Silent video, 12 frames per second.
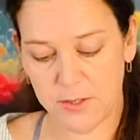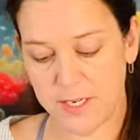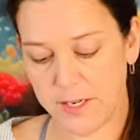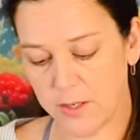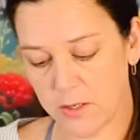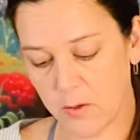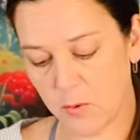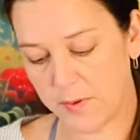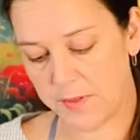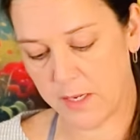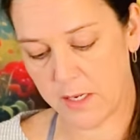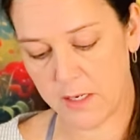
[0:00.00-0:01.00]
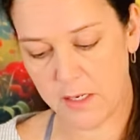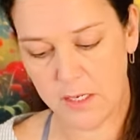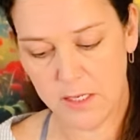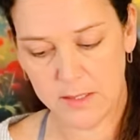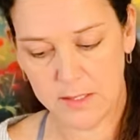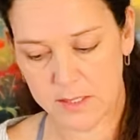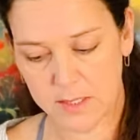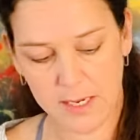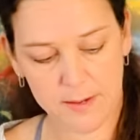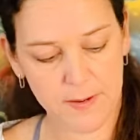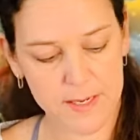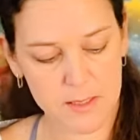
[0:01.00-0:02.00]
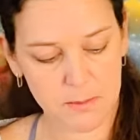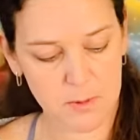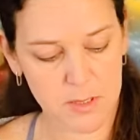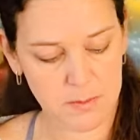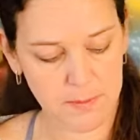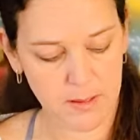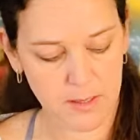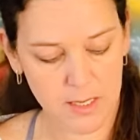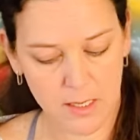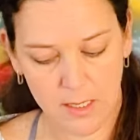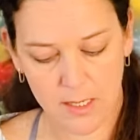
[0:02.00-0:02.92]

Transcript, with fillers: Yeah, you're going within. This is the advice from Spirit.